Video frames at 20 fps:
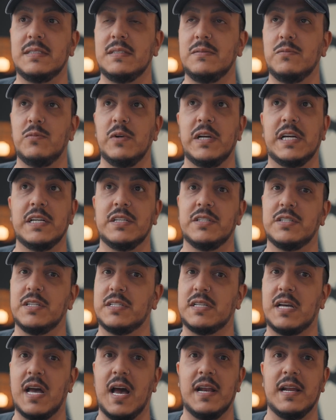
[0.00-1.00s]
we can
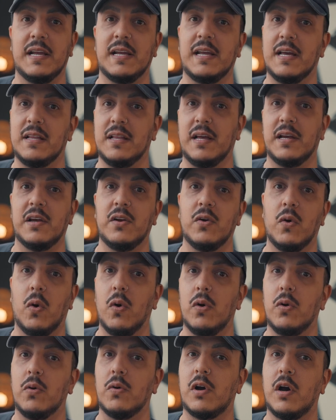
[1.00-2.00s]
just kind of get like an
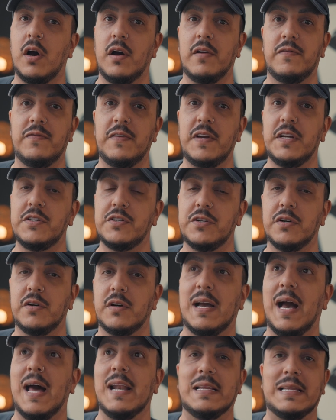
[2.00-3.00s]
auto cut feature,
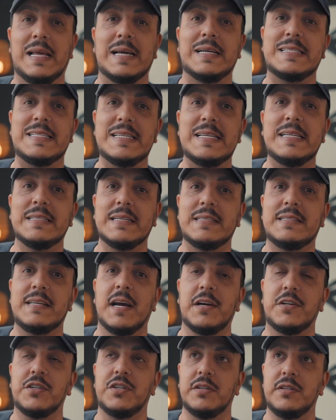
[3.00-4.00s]
kind of like scene
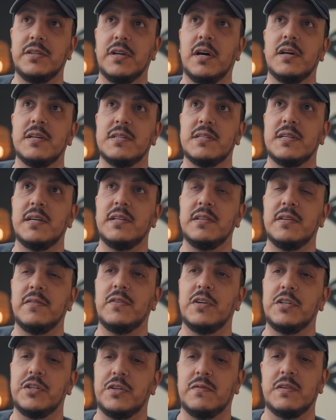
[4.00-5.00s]
detection does in
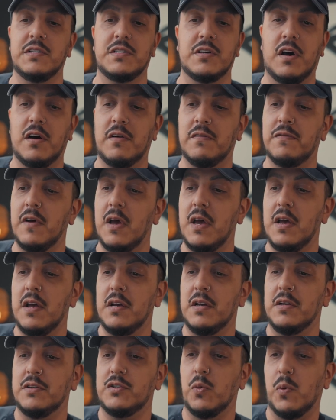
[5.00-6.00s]
DaVinci Resolve,
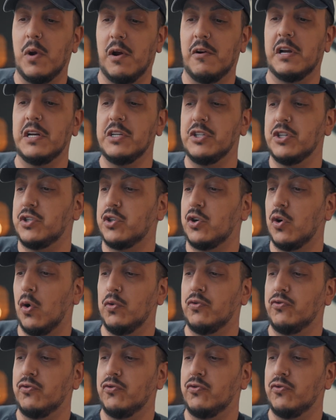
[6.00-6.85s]
to where it can just go